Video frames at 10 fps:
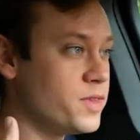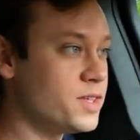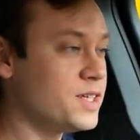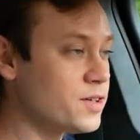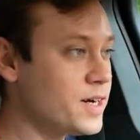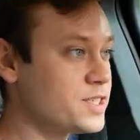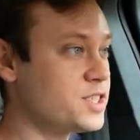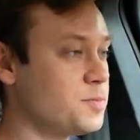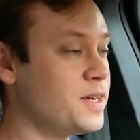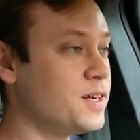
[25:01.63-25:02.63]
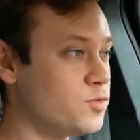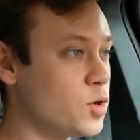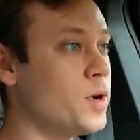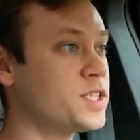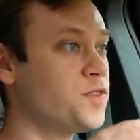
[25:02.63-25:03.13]
the dealer actually submitted
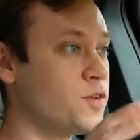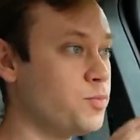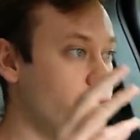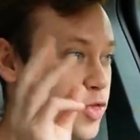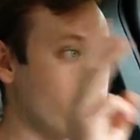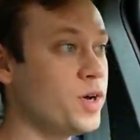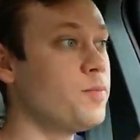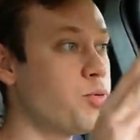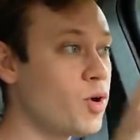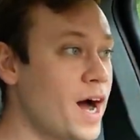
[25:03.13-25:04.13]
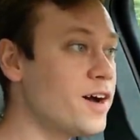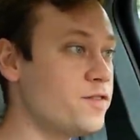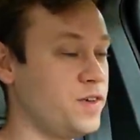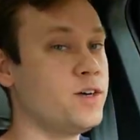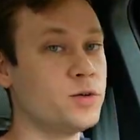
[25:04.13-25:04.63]
requests for three prior
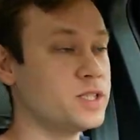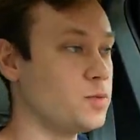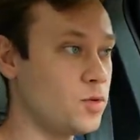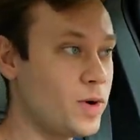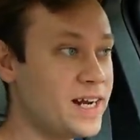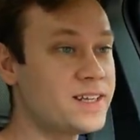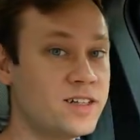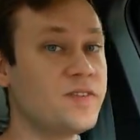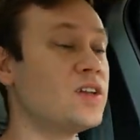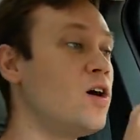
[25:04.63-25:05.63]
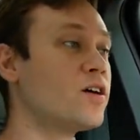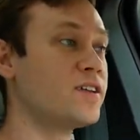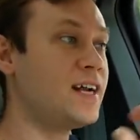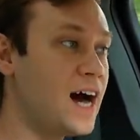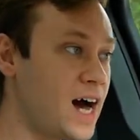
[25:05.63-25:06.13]
vehicles couples that were waiting there even longer
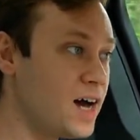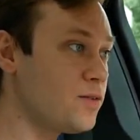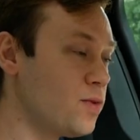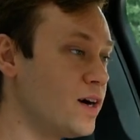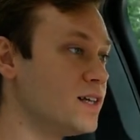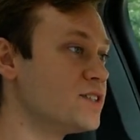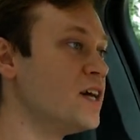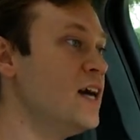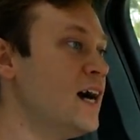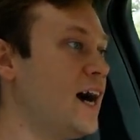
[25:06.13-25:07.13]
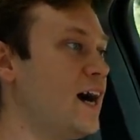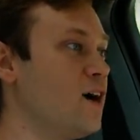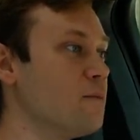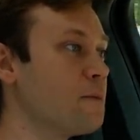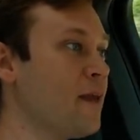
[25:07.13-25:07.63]
than I was.
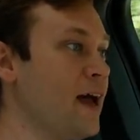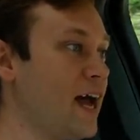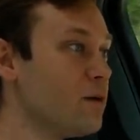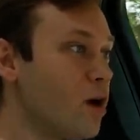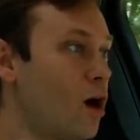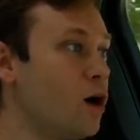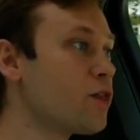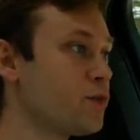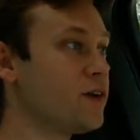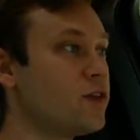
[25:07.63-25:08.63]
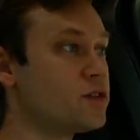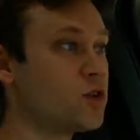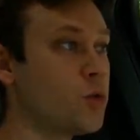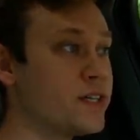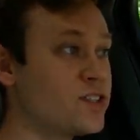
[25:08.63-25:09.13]
Um, and all three of those
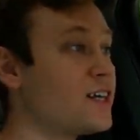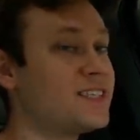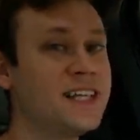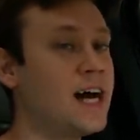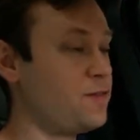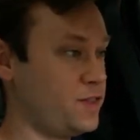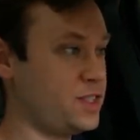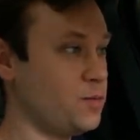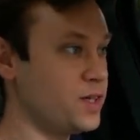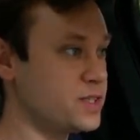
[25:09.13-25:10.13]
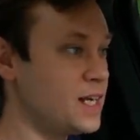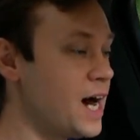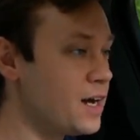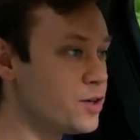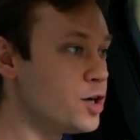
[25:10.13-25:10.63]
requests got denied for some reason.
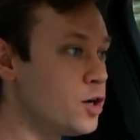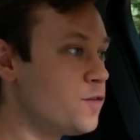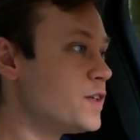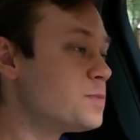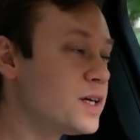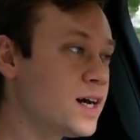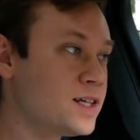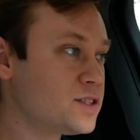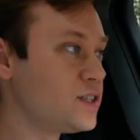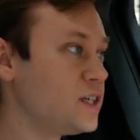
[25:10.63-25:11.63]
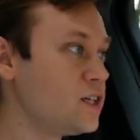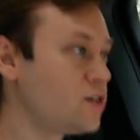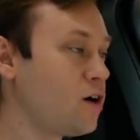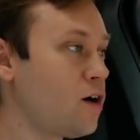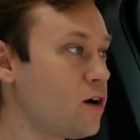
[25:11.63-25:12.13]
I don't know if it's because the
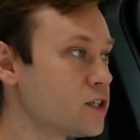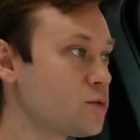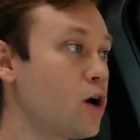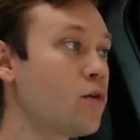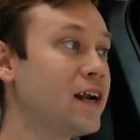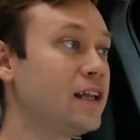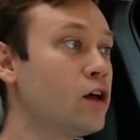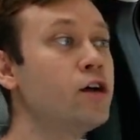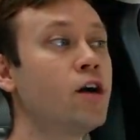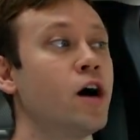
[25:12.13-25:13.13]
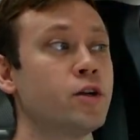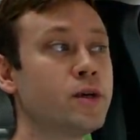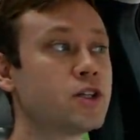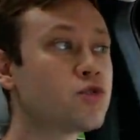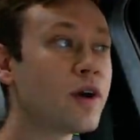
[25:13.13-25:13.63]
cars were already loaded onto
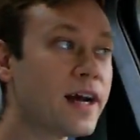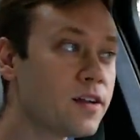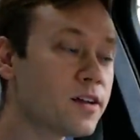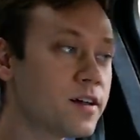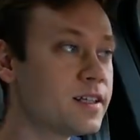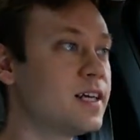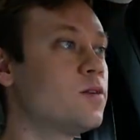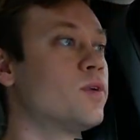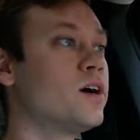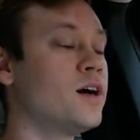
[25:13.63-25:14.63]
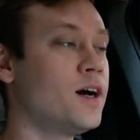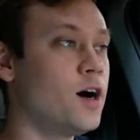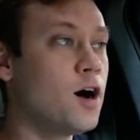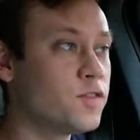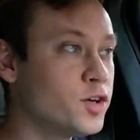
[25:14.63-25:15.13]
a trailer and they didn't want to
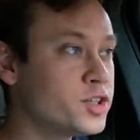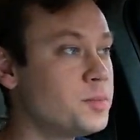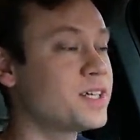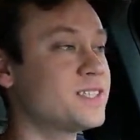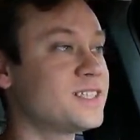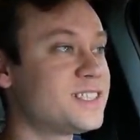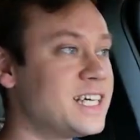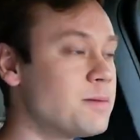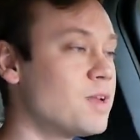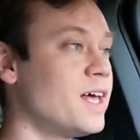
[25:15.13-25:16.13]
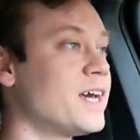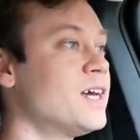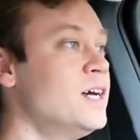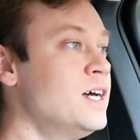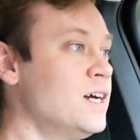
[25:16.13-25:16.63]
offload them because it seemed like
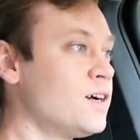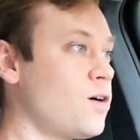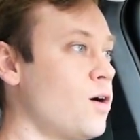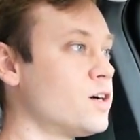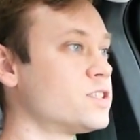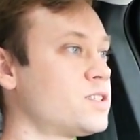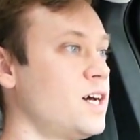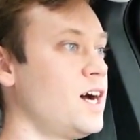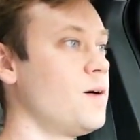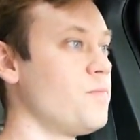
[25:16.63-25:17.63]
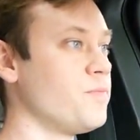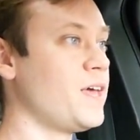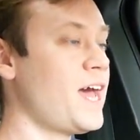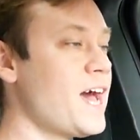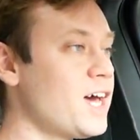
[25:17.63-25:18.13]
cars um,
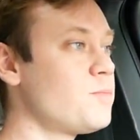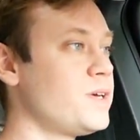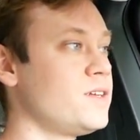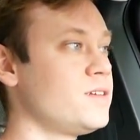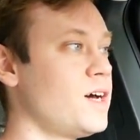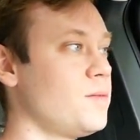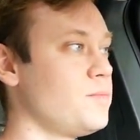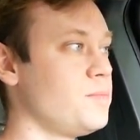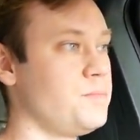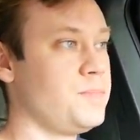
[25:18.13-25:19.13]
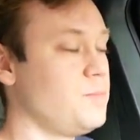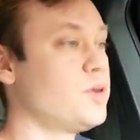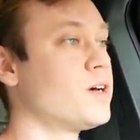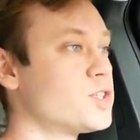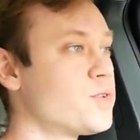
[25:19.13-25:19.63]
had been. Uh, being
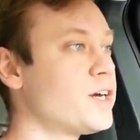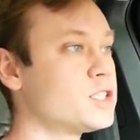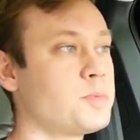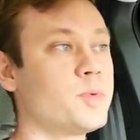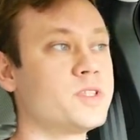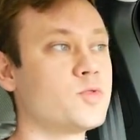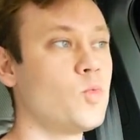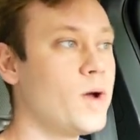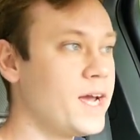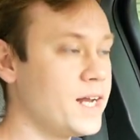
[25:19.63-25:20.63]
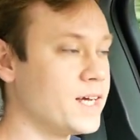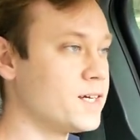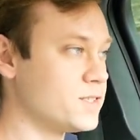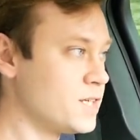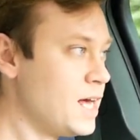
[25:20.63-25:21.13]
put on trailers, but we're just waiting
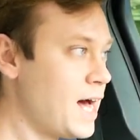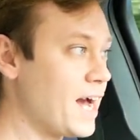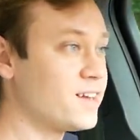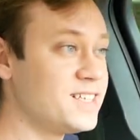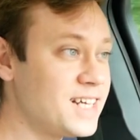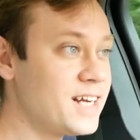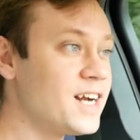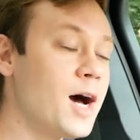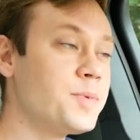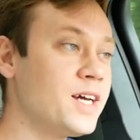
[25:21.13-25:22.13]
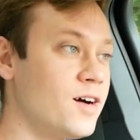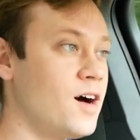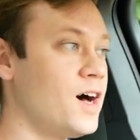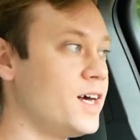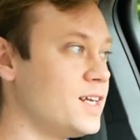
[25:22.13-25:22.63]
because I did get an update
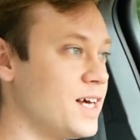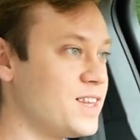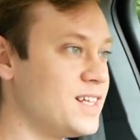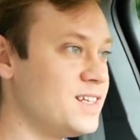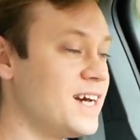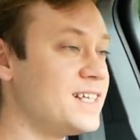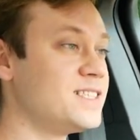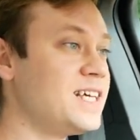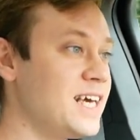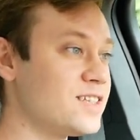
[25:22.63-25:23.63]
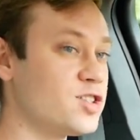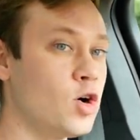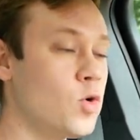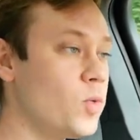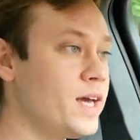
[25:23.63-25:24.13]
on uh, the 19th,
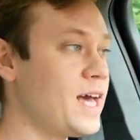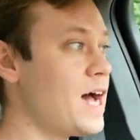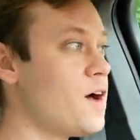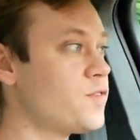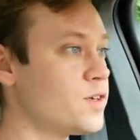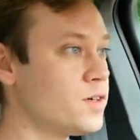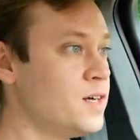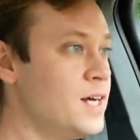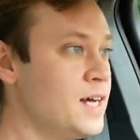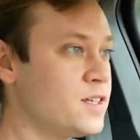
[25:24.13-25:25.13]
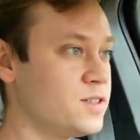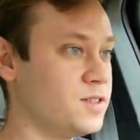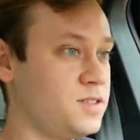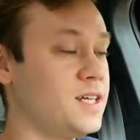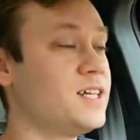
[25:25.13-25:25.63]
so a week after
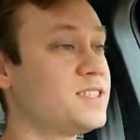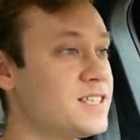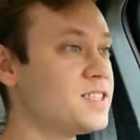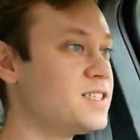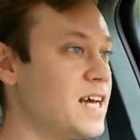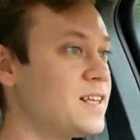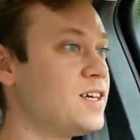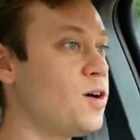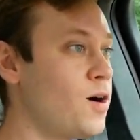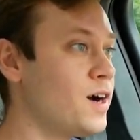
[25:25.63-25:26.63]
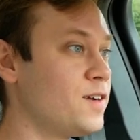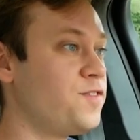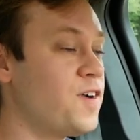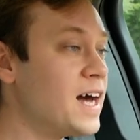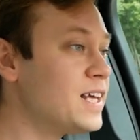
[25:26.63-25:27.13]
essentially saying the car had
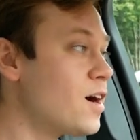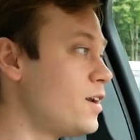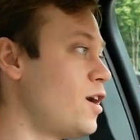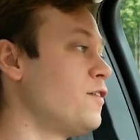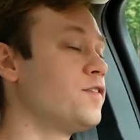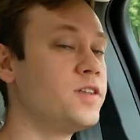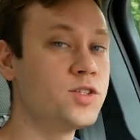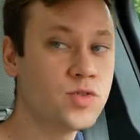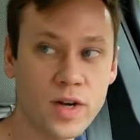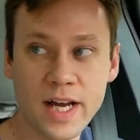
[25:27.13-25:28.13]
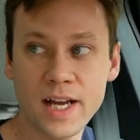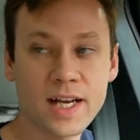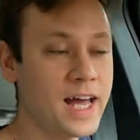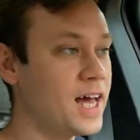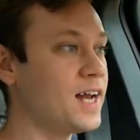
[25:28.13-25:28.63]
finally gotten off of the
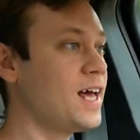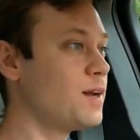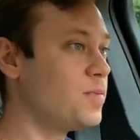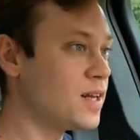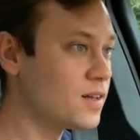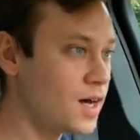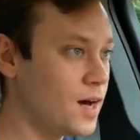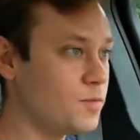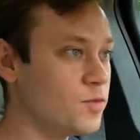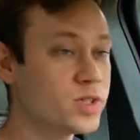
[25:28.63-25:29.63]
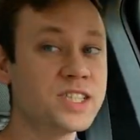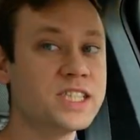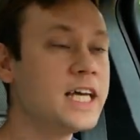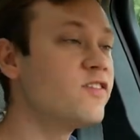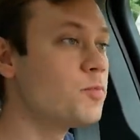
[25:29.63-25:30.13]
train and had been um,
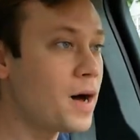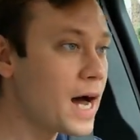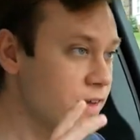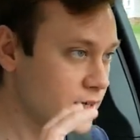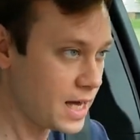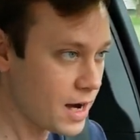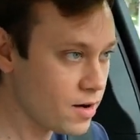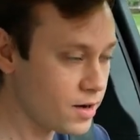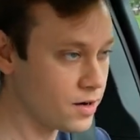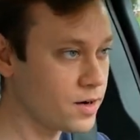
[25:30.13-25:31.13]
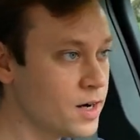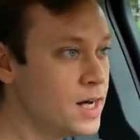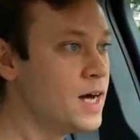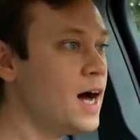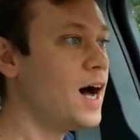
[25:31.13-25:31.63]
received by the carrier,
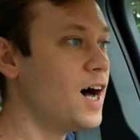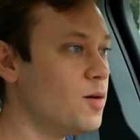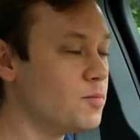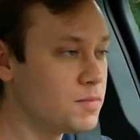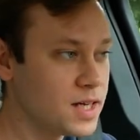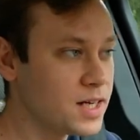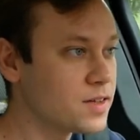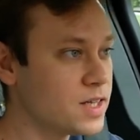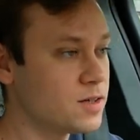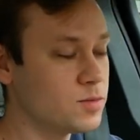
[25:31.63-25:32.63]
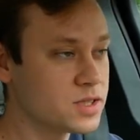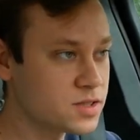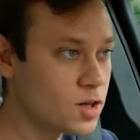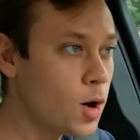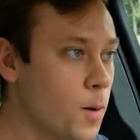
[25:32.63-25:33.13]
um, meaning that it
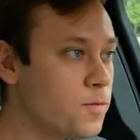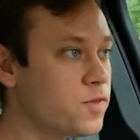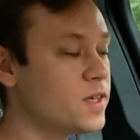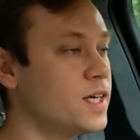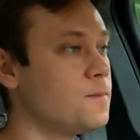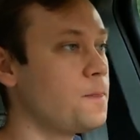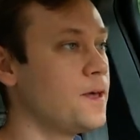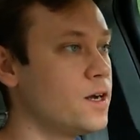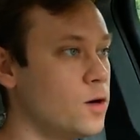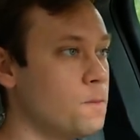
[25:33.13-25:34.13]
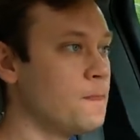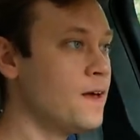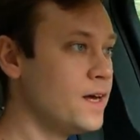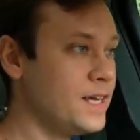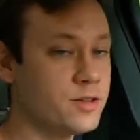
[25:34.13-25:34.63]
was hopefully, you know,
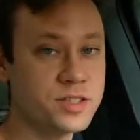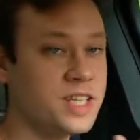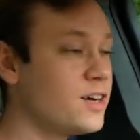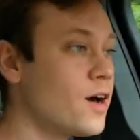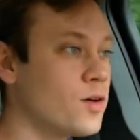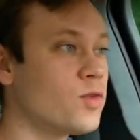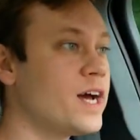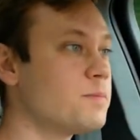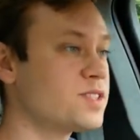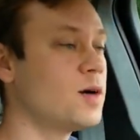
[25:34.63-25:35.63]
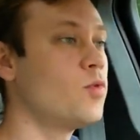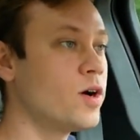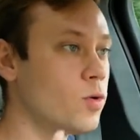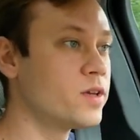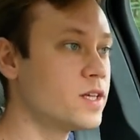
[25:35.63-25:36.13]
either sitting on a ramp
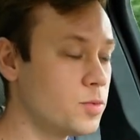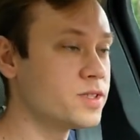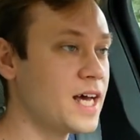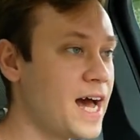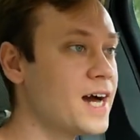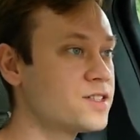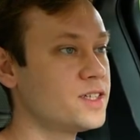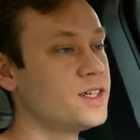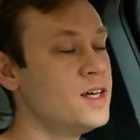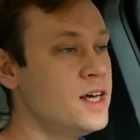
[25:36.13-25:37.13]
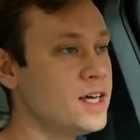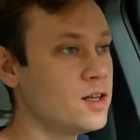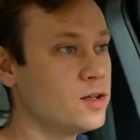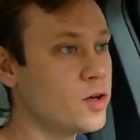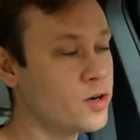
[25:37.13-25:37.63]
somewhere or that it was actually you
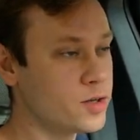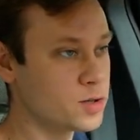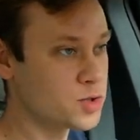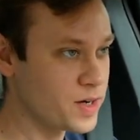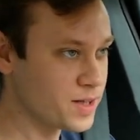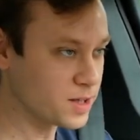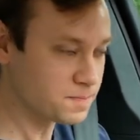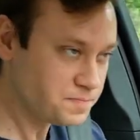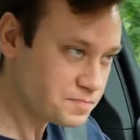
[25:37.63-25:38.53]
know, loaded onto a trailer.